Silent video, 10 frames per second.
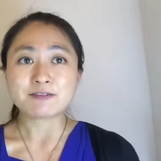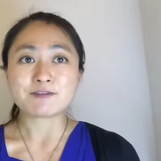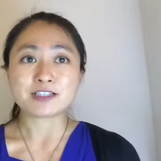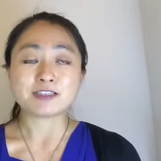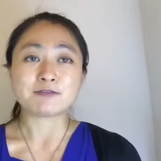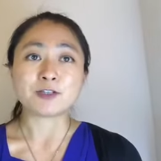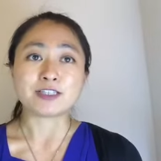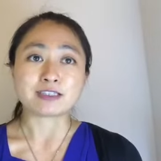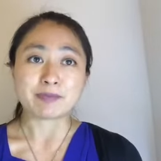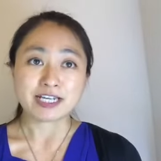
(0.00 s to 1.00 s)
First of all
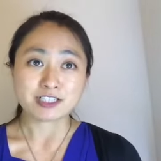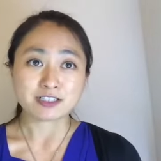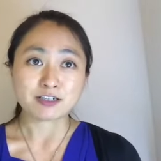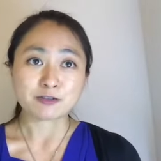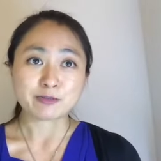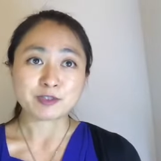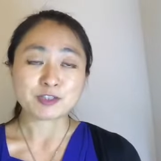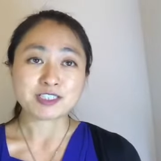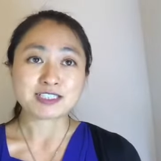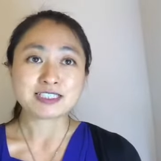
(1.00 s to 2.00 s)
is a pension
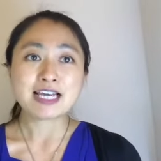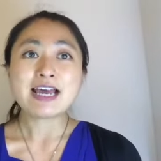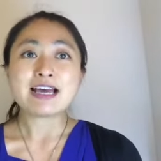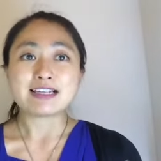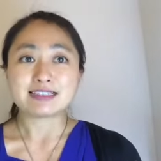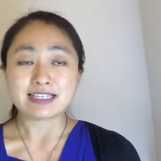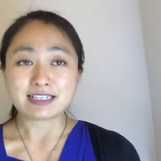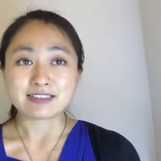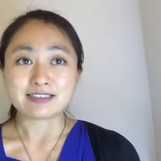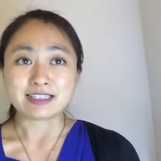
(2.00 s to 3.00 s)
contribution, and
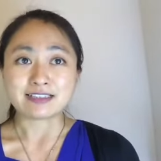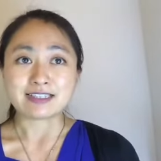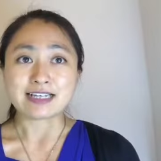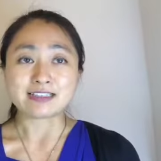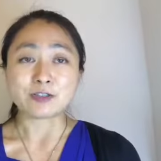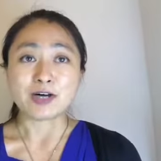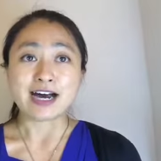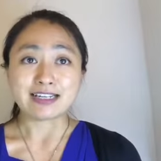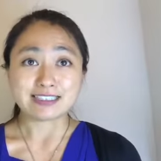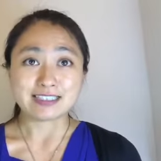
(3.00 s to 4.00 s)
second thing, that's your
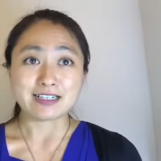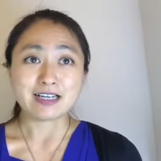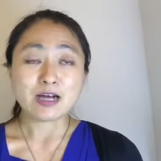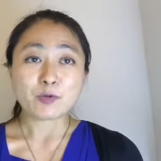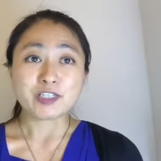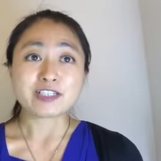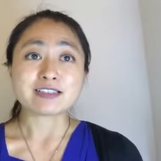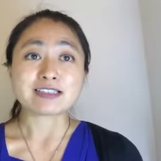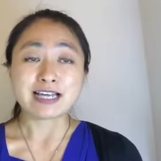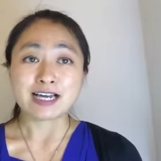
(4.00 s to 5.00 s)
ISA, which is
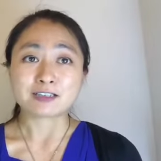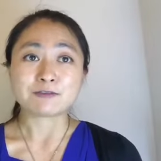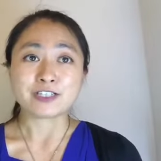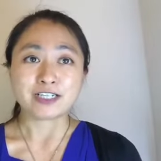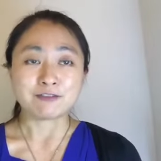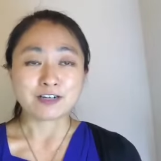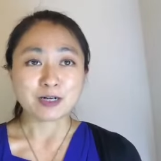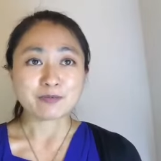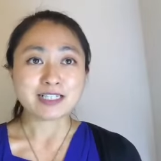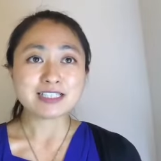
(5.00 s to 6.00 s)
a tax-free
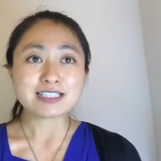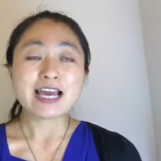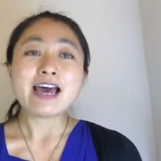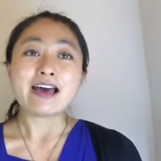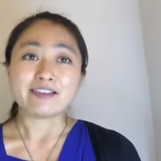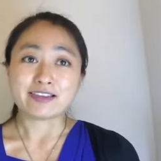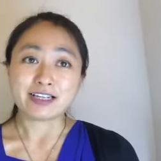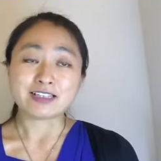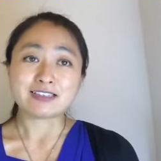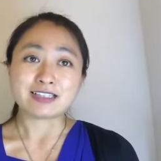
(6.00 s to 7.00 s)
environment, and
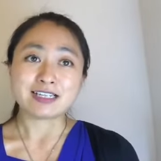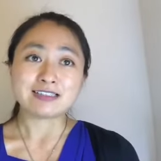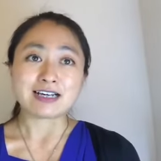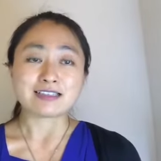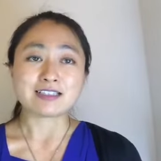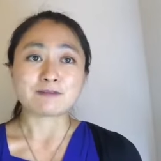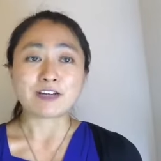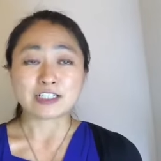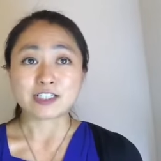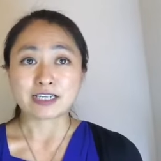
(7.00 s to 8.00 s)
third thing, that is
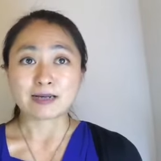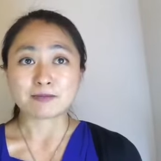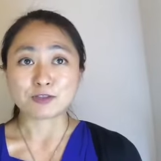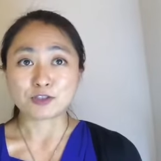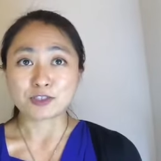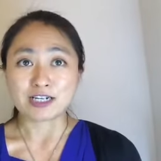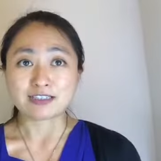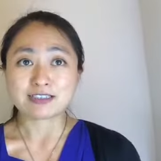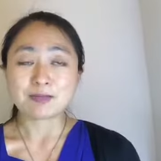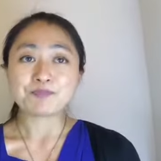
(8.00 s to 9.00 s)
venture capital
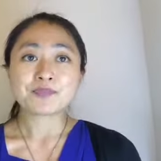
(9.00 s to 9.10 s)
trust.